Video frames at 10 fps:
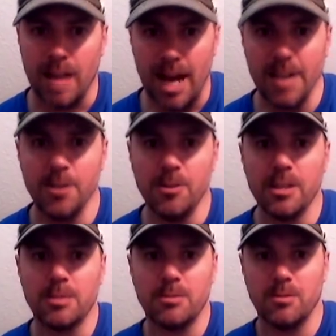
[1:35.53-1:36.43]
I do
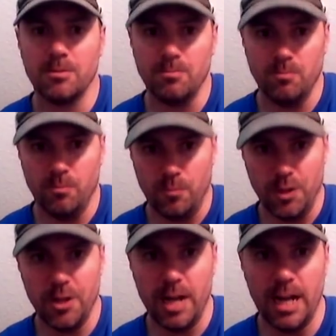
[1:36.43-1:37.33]
this for
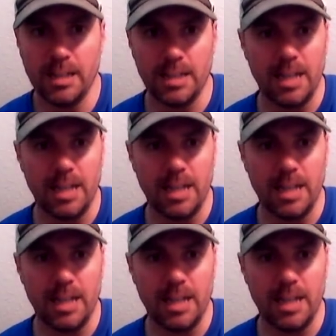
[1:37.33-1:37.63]
you guys.